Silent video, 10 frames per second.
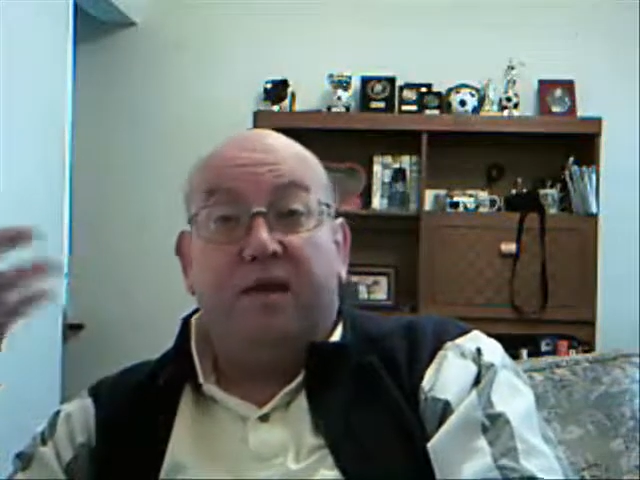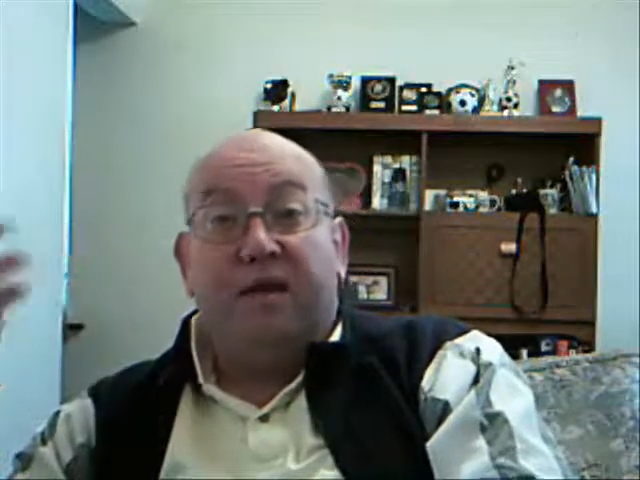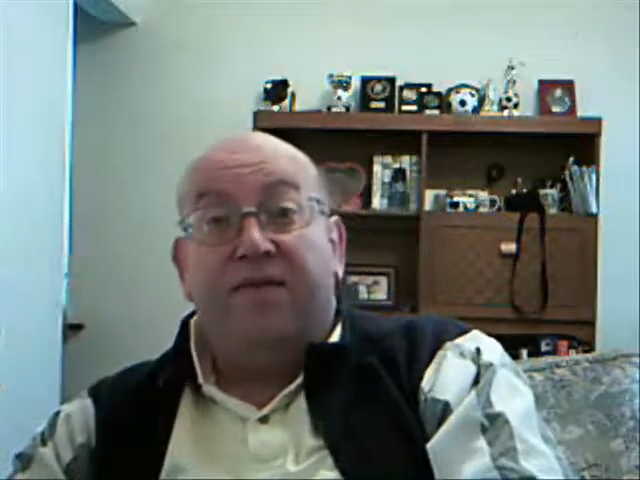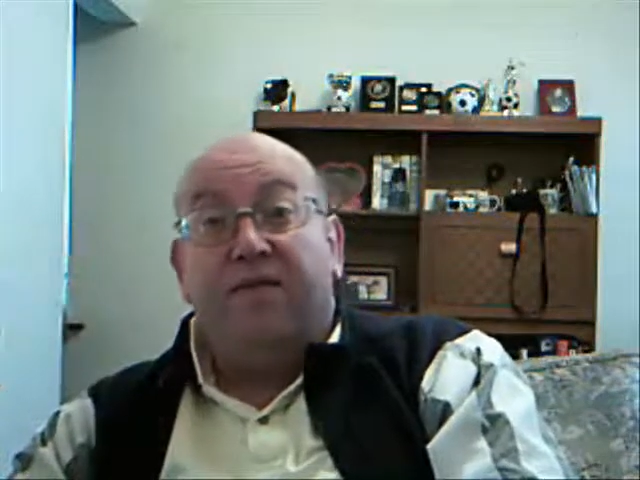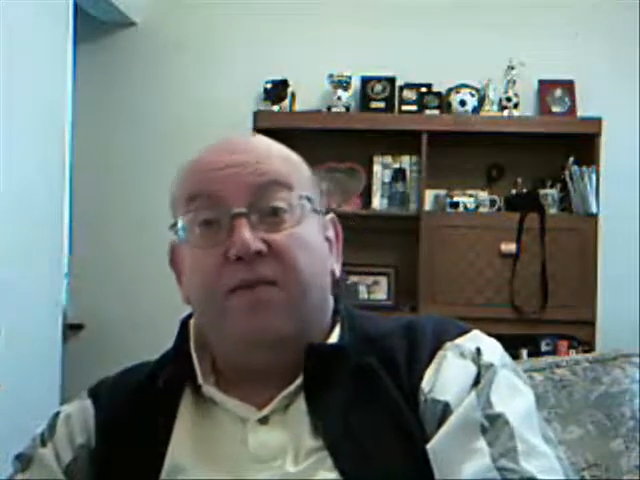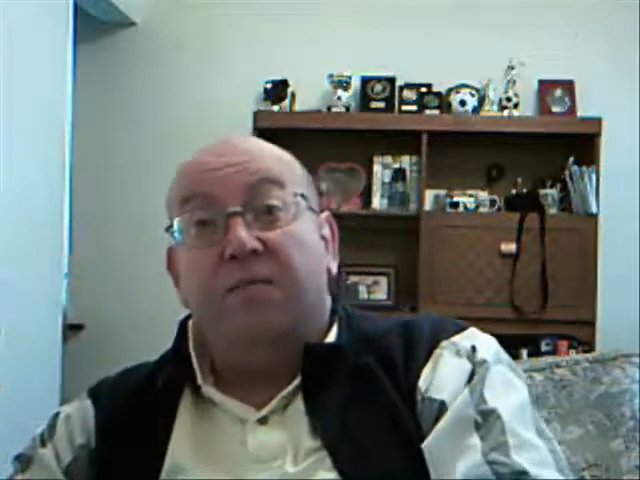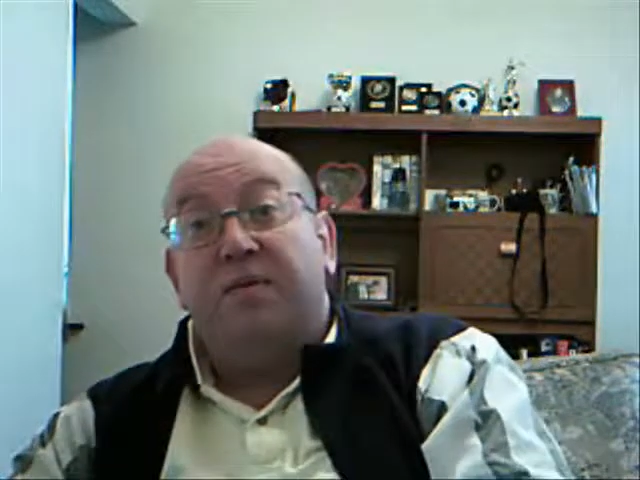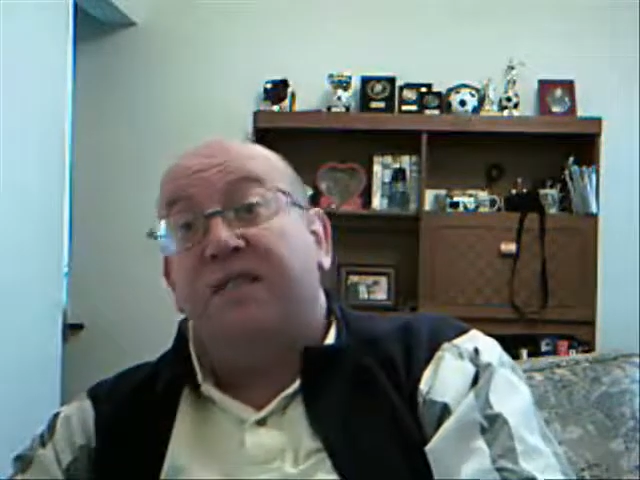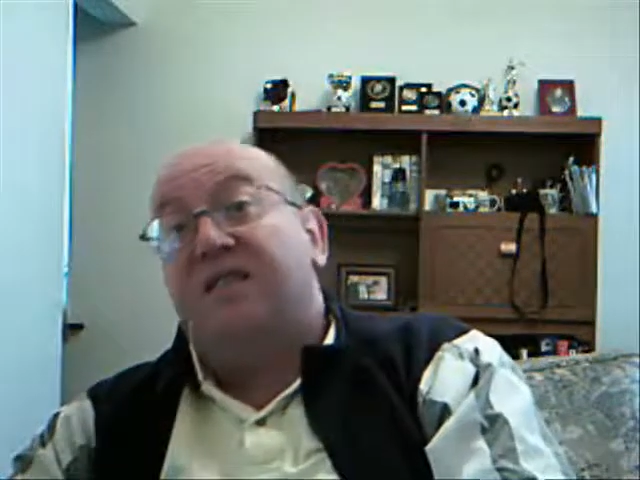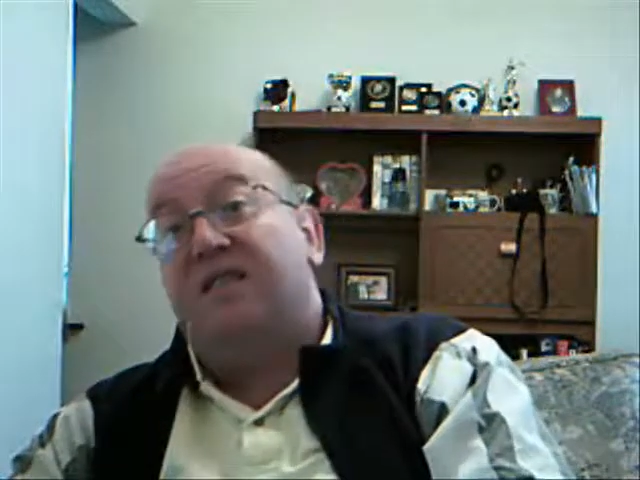have
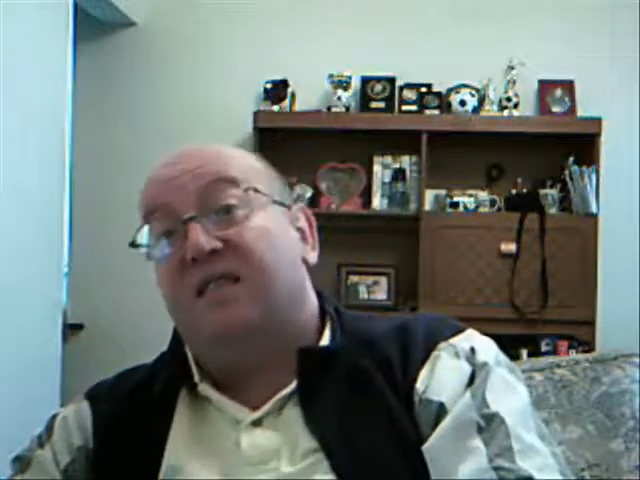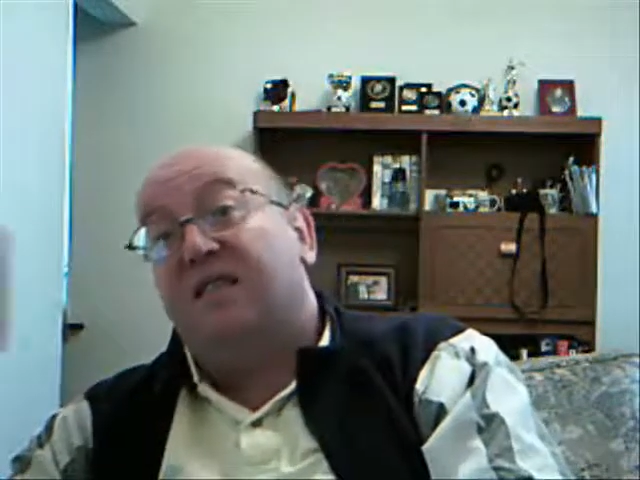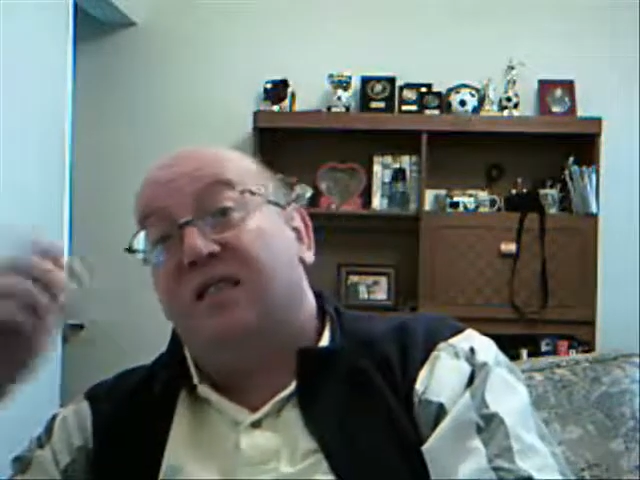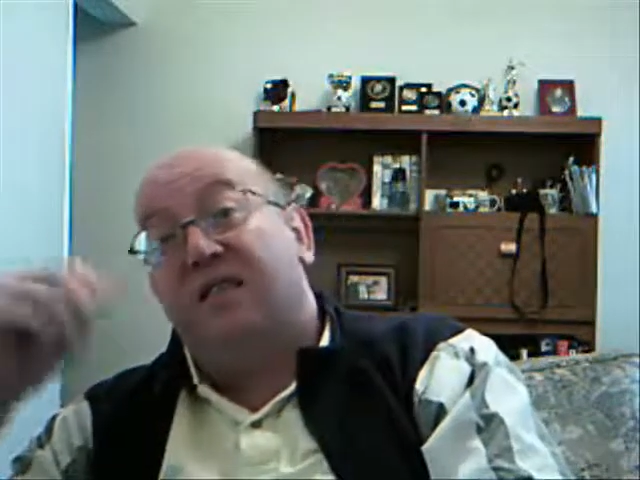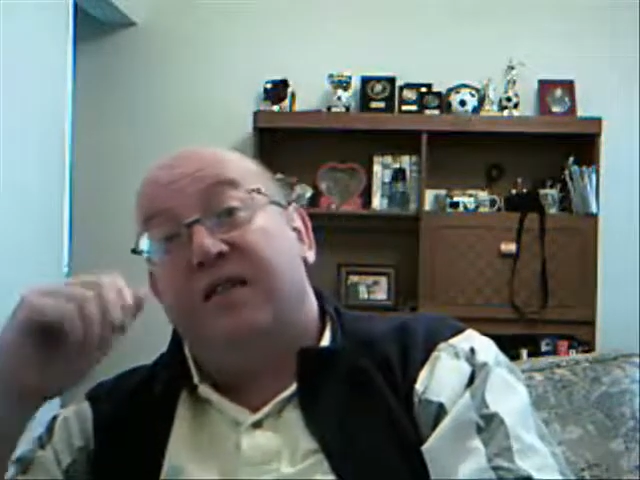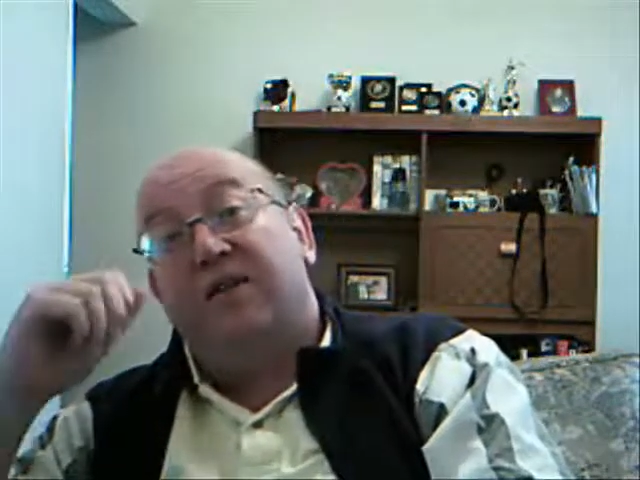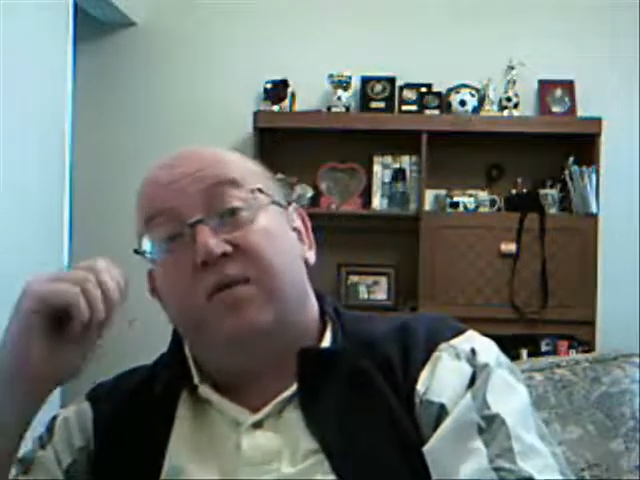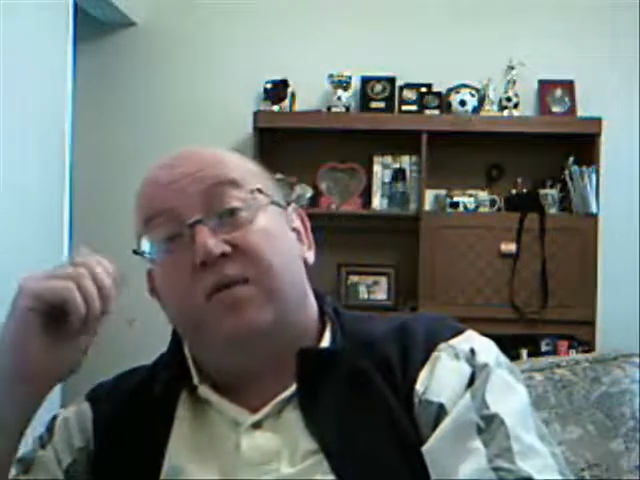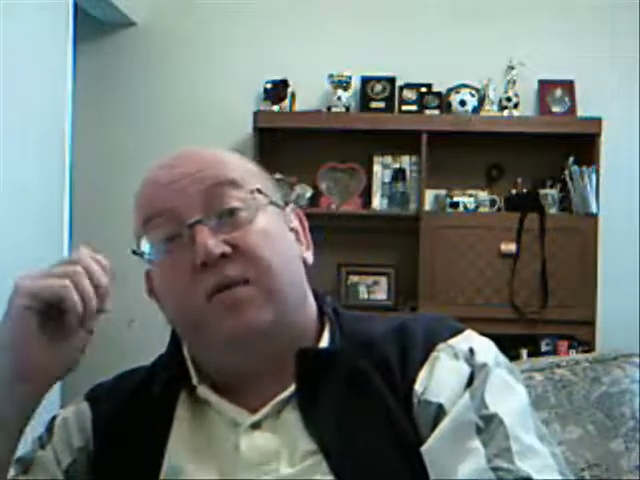competitions to see who